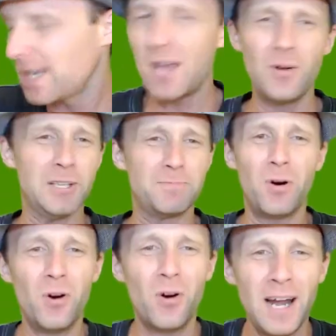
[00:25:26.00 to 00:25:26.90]
Well, now it's
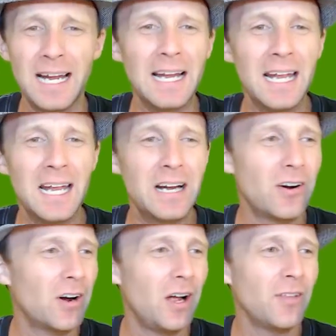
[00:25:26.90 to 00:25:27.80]
boring.
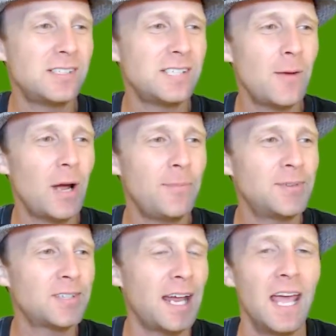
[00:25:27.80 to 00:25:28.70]
They're all the same
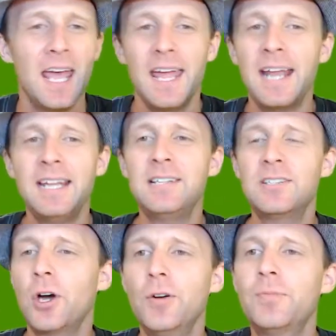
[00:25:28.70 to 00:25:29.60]
website. And
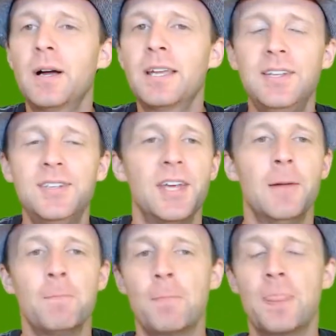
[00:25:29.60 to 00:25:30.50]
these code monkeys
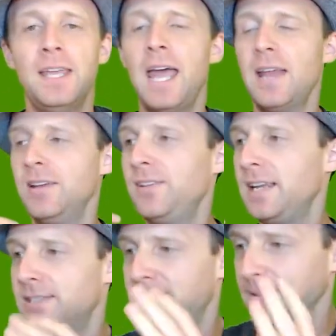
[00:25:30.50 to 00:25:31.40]
get
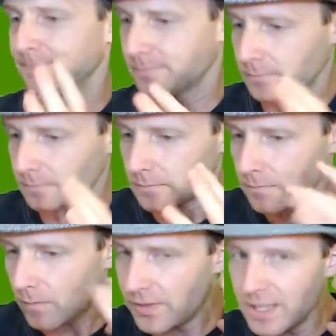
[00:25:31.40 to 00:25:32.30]
these
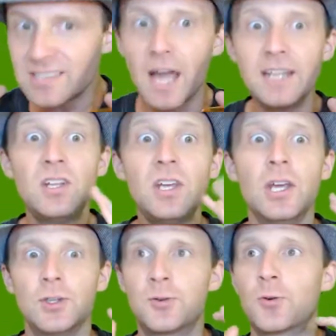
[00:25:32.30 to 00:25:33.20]
these
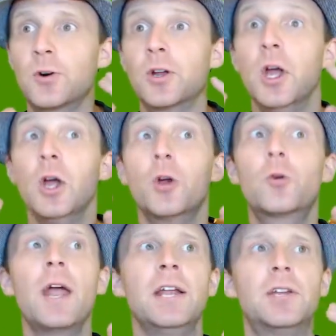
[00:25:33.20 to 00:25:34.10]
ideas for a
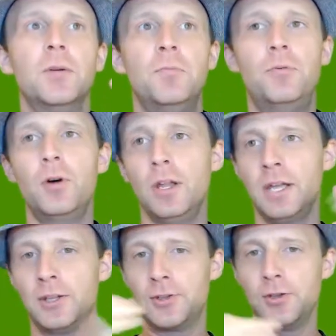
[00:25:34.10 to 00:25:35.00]
great,
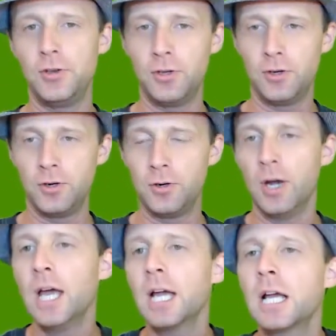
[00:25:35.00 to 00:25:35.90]
brilliant,
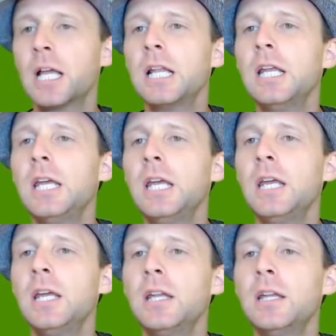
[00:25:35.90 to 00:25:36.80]
new,
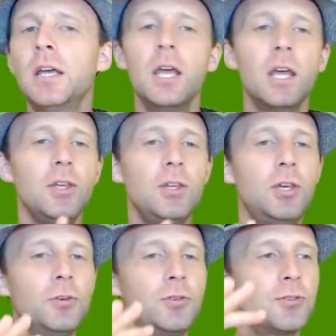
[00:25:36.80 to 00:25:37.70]
clean,
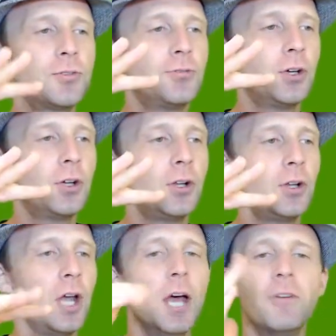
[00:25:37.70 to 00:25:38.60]

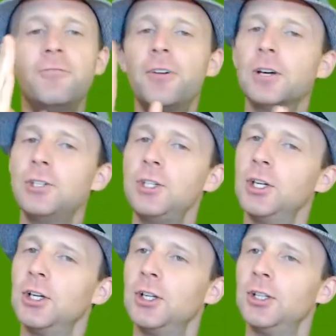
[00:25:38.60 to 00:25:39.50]
useful,
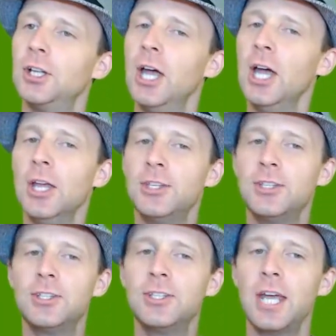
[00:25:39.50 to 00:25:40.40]
functional,
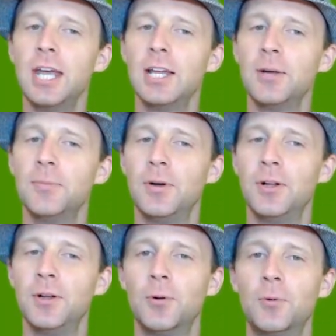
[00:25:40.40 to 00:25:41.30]

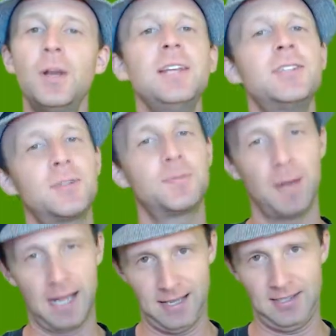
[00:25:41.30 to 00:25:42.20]
scalable,
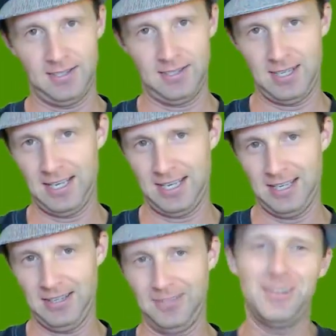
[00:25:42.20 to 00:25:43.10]

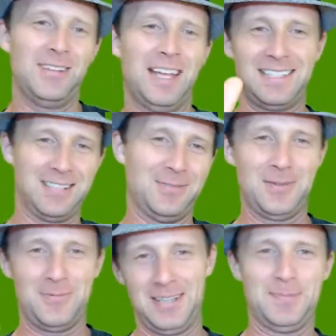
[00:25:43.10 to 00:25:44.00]
responsive. Oh, that's the
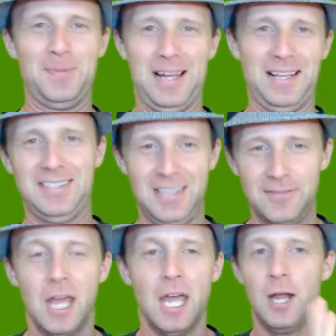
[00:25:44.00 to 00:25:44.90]
word
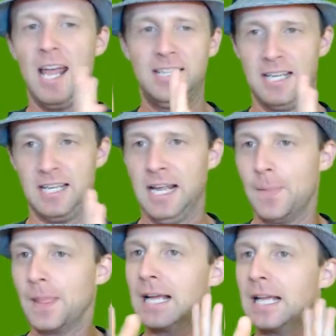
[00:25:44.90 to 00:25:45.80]
responsive. It's a
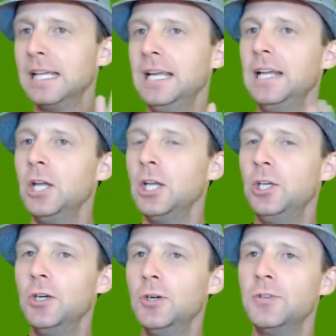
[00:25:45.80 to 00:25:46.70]
clean
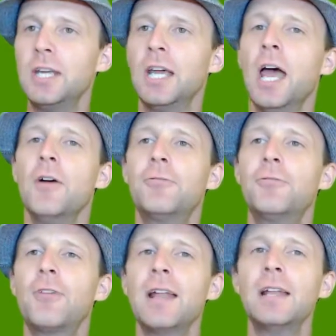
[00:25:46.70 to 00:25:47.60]
using,
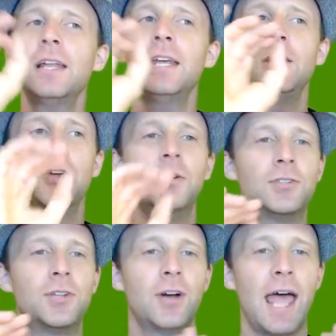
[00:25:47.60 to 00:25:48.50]
friendly
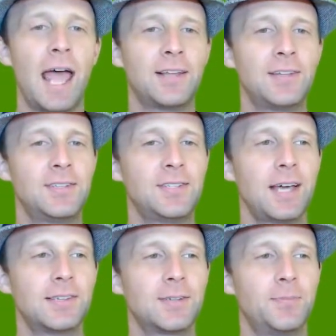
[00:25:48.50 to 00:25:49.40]
user,
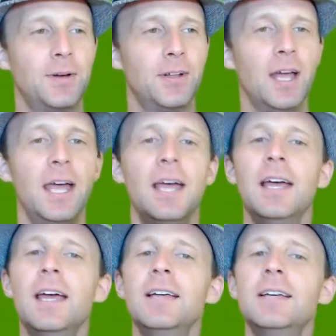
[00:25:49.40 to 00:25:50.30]
accessible,
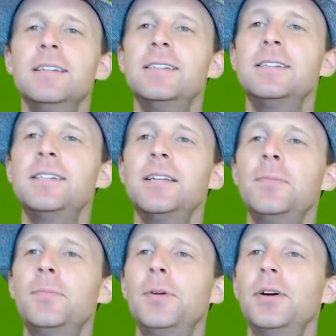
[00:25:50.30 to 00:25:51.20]

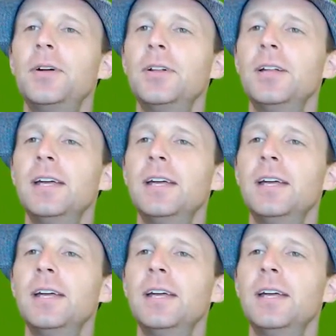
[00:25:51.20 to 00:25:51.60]
simple,